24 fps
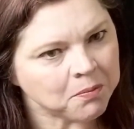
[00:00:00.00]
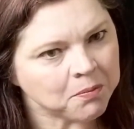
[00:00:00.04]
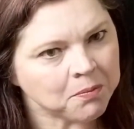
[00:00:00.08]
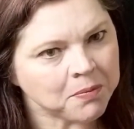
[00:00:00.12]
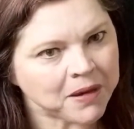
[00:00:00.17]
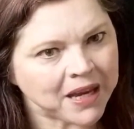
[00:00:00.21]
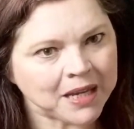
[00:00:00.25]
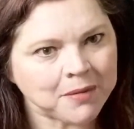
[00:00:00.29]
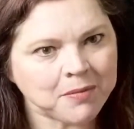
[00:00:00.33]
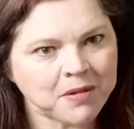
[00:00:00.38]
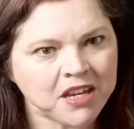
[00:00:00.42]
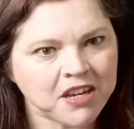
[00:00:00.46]

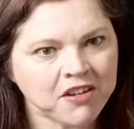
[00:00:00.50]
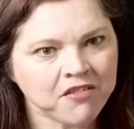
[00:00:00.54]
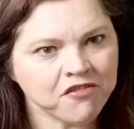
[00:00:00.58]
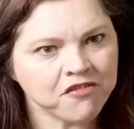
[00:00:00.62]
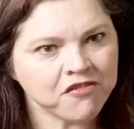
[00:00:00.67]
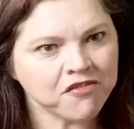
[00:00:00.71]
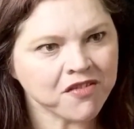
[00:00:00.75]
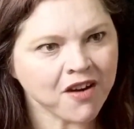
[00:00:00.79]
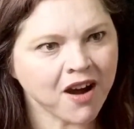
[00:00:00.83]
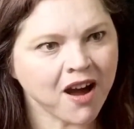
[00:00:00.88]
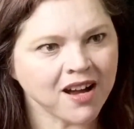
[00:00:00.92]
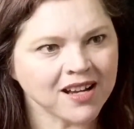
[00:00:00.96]
baby
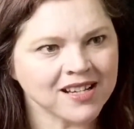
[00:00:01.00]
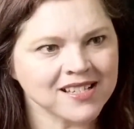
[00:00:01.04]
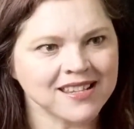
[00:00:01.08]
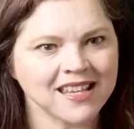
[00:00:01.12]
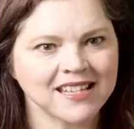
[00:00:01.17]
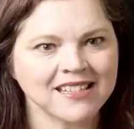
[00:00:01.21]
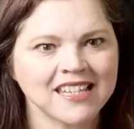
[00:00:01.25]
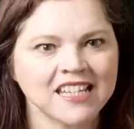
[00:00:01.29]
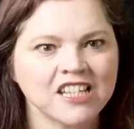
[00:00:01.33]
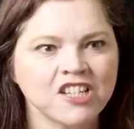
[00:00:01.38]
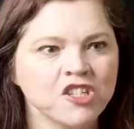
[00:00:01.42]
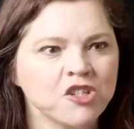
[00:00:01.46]
fox
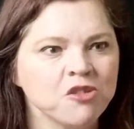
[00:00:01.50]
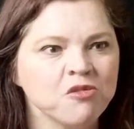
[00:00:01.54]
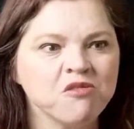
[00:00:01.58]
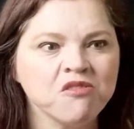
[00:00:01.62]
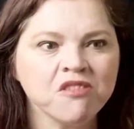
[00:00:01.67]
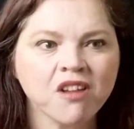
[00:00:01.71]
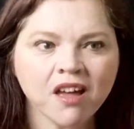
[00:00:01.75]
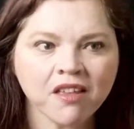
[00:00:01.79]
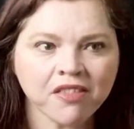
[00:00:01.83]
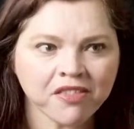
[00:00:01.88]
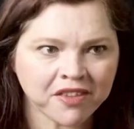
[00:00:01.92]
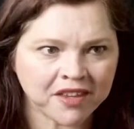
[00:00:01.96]
that didn't do
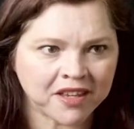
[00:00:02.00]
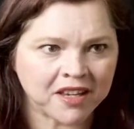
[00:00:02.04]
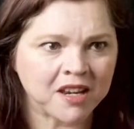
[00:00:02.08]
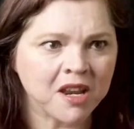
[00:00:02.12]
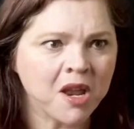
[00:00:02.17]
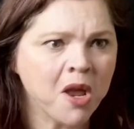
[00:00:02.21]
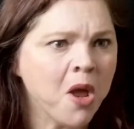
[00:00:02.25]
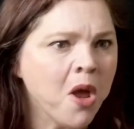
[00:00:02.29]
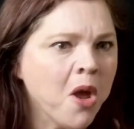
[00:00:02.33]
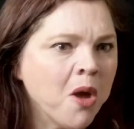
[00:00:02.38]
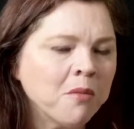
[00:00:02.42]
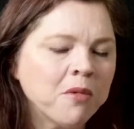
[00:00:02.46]
nothing
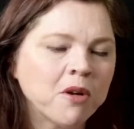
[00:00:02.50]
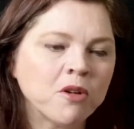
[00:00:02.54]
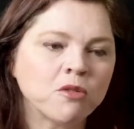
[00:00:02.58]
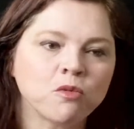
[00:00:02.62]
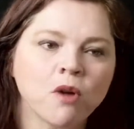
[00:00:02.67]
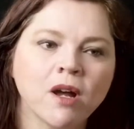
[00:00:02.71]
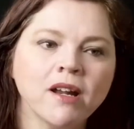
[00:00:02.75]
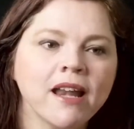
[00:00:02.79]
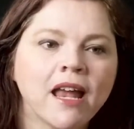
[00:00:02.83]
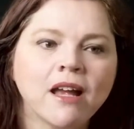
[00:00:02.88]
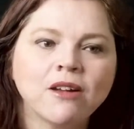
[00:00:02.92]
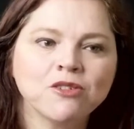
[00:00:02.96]
but
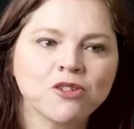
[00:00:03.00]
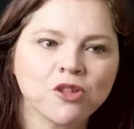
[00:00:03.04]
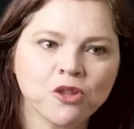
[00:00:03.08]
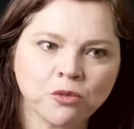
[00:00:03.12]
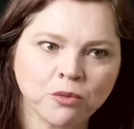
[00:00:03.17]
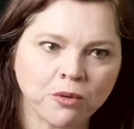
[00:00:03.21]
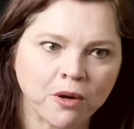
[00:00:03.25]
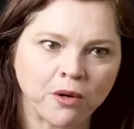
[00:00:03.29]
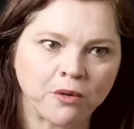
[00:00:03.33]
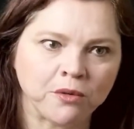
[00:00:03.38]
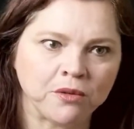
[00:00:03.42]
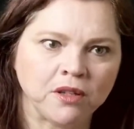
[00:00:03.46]
run out into the
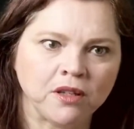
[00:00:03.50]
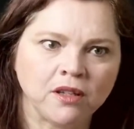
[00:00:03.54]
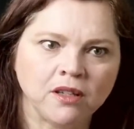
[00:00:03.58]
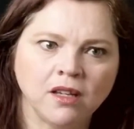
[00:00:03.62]
road.